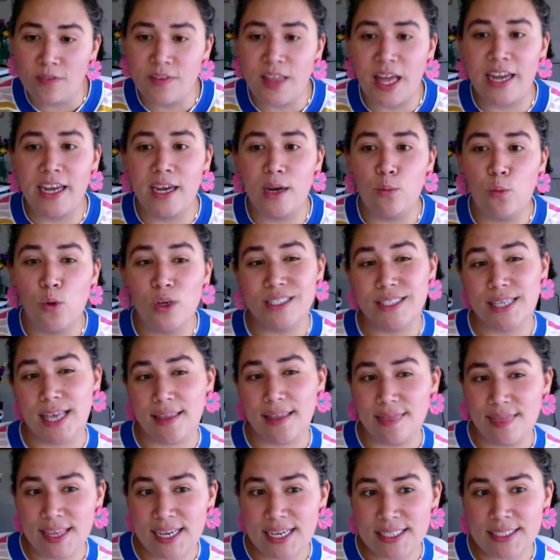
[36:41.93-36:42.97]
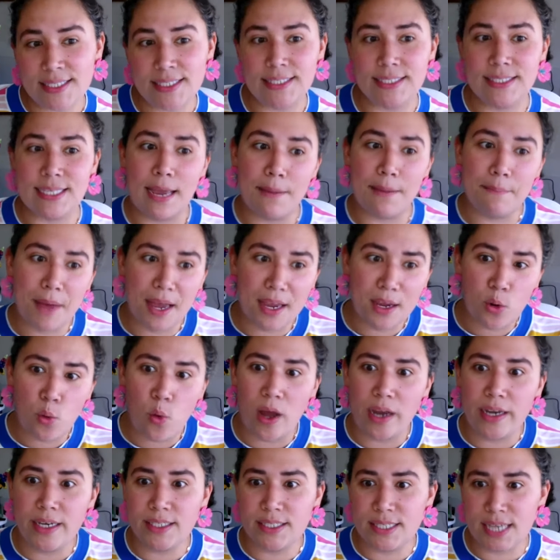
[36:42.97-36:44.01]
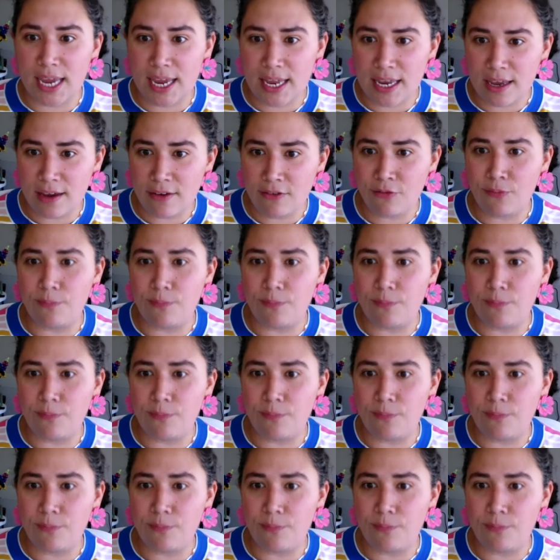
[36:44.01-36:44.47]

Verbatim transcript: that it was at least semi-quantitative,